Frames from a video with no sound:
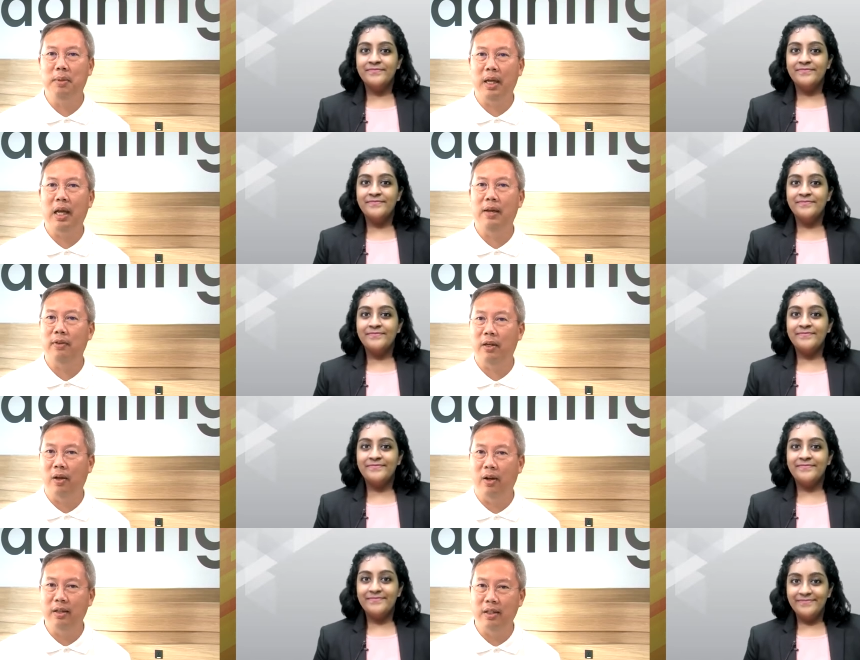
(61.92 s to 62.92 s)
Speaker 1: behalf and
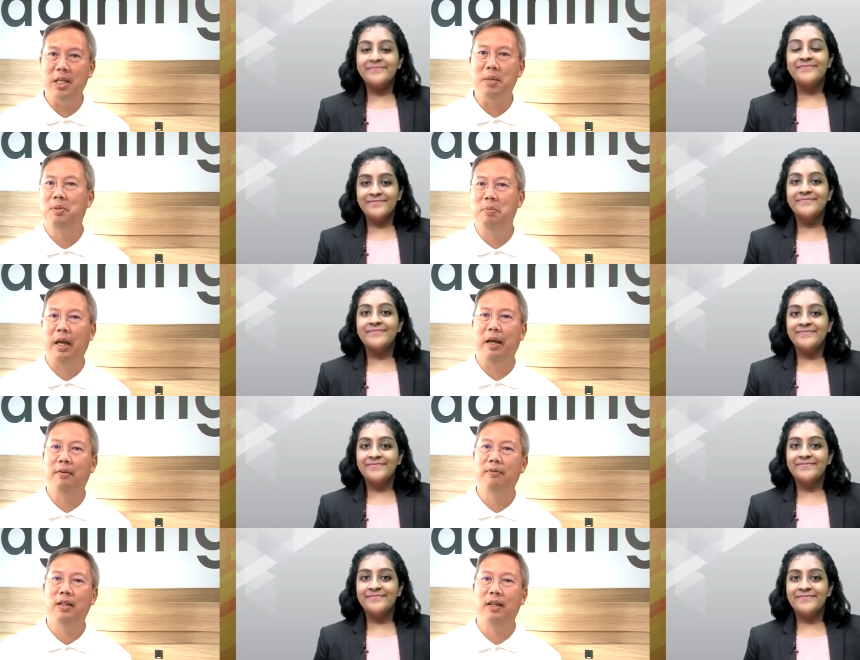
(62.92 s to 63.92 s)
on the team's
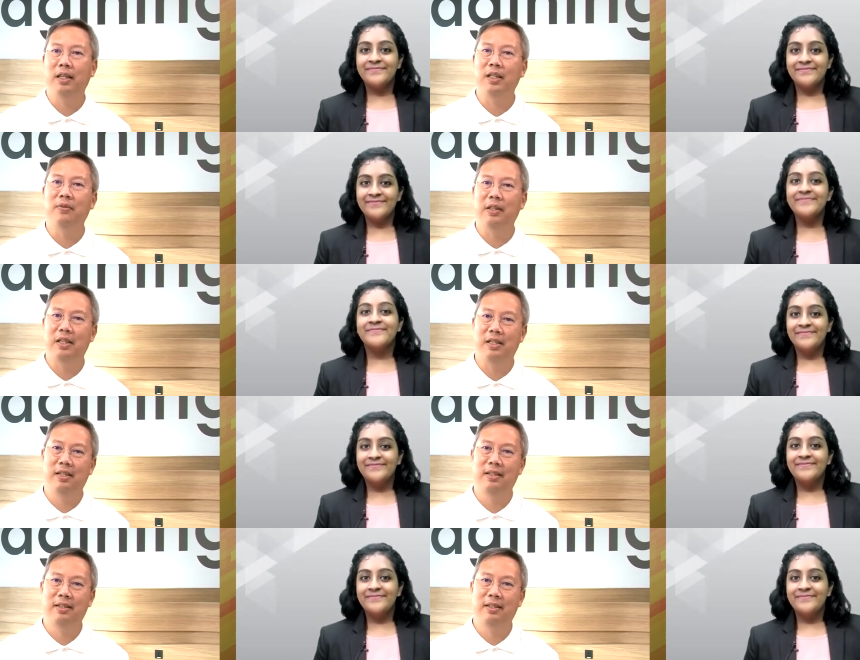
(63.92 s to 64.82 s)
behalf in achieving this.